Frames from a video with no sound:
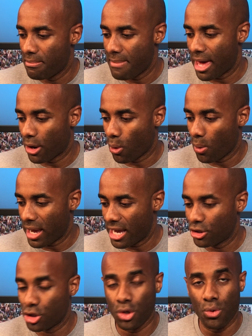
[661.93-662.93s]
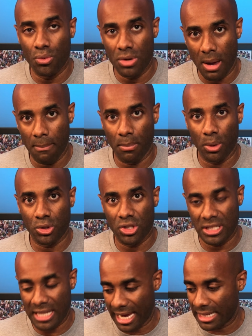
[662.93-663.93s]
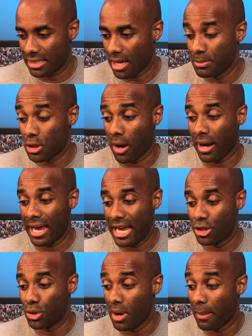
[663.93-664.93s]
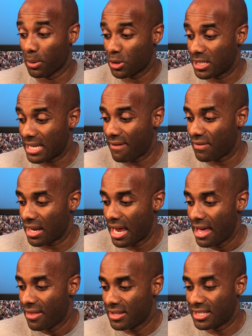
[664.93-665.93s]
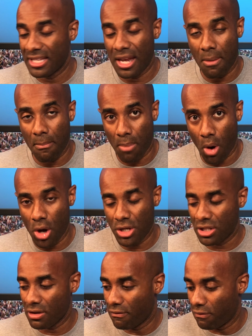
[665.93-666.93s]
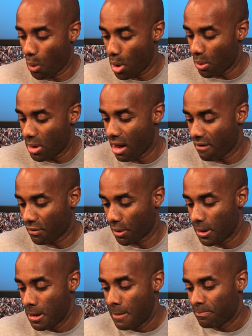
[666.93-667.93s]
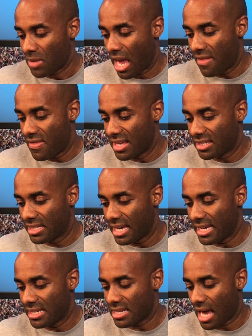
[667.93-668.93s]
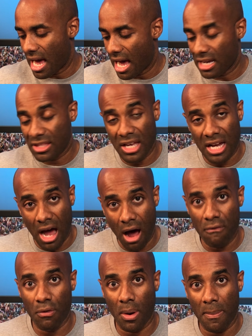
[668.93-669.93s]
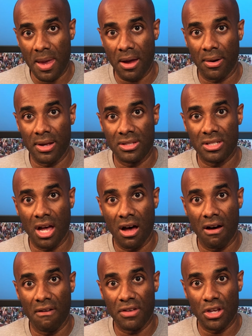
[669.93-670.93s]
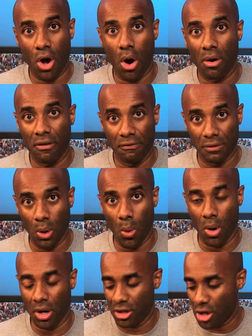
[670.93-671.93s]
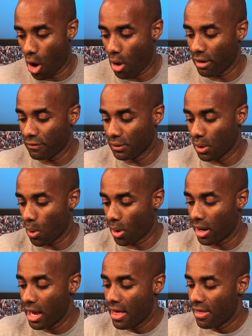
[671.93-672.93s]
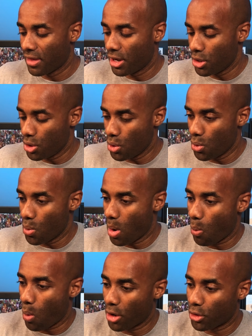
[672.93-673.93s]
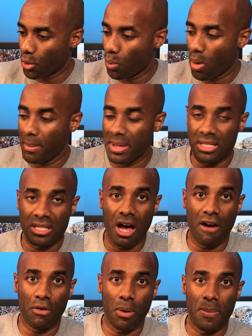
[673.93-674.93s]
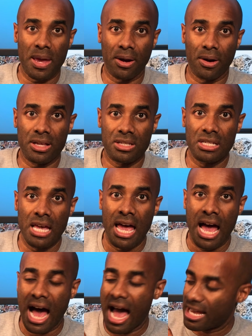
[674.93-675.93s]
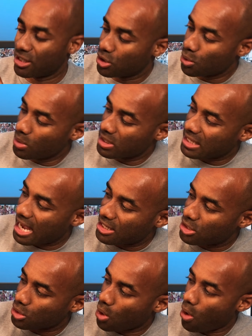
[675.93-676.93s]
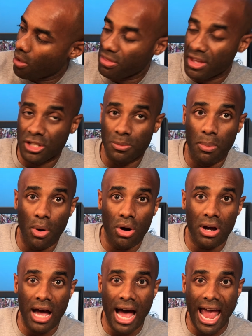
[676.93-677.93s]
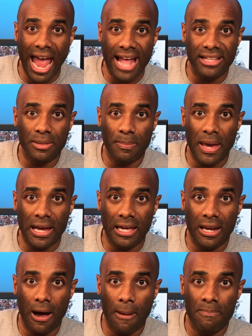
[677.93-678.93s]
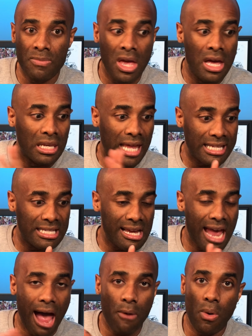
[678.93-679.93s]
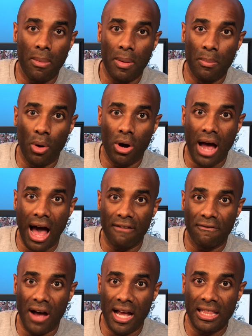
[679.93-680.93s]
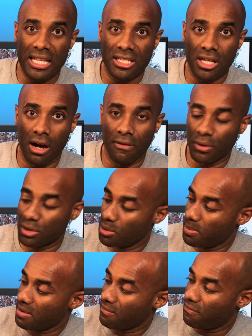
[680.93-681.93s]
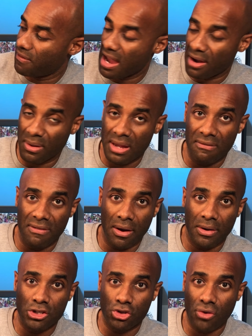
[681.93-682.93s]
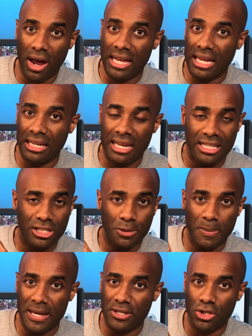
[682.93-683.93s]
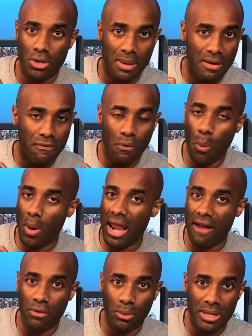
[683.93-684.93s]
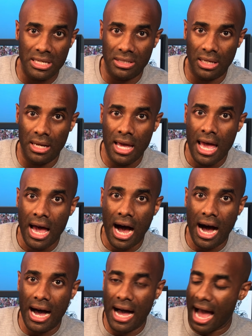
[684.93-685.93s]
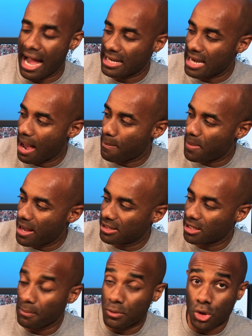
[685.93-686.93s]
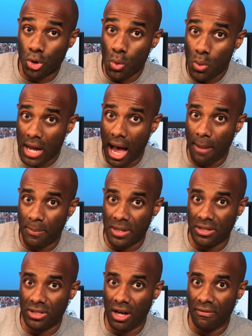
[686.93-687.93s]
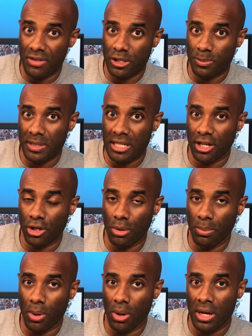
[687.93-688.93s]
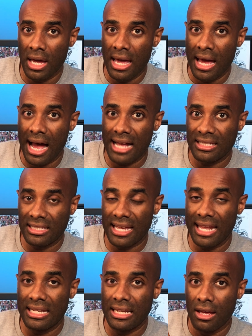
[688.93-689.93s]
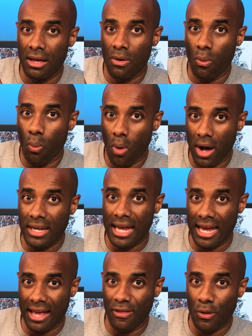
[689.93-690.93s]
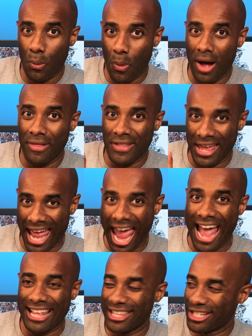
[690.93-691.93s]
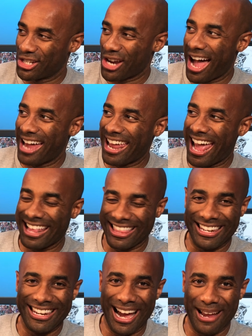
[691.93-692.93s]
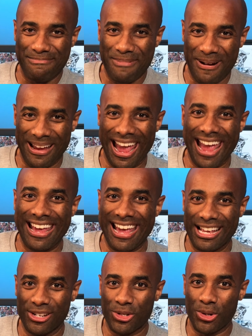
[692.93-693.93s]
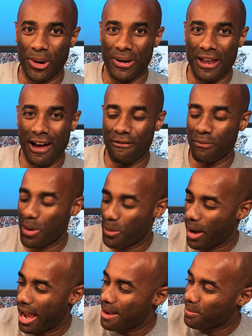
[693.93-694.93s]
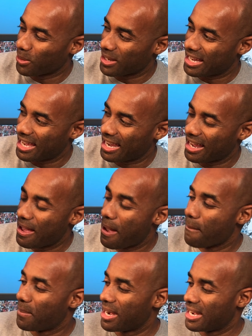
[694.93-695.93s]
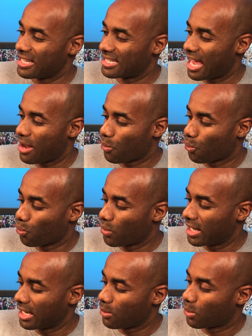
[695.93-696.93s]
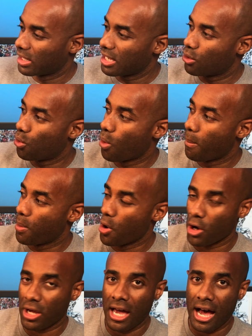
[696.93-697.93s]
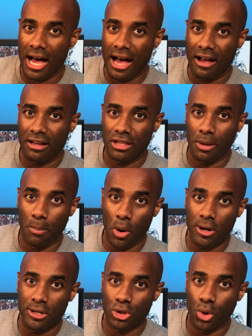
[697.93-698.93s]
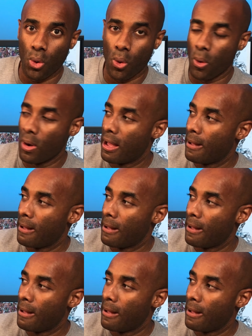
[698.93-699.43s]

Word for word: Metal issue number 6. I'm sorry, issue number 7. This is an embossed foil cover, and this is the cover appearance of Yara Flor. Yara Flor, the new Wonder Woman's cover appearance. As soon as I saw this book, I had to pick it up. Like the Catwoman book, I find this cover to be very, very striking. It speaks to me for whatever reason. I picked up 2 copies of this particular book. I sent one in, the one that had the shot at the 9.8, and sure enough, we were able to get it. But it is a really, really cool book. The book is cool.